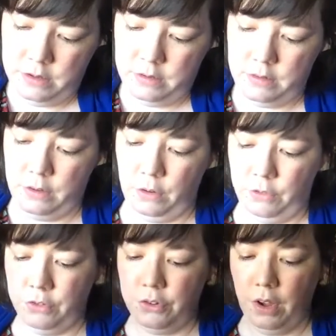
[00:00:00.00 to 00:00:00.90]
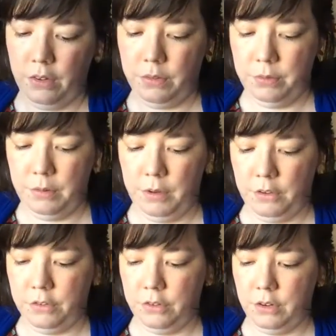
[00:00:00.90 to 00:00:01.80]
So you just want to make
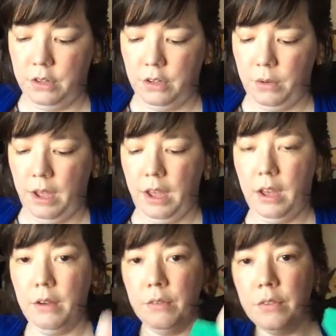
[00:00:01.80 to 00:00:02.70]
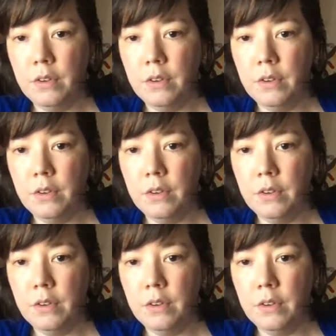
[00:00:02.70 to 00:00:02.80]
sure that you have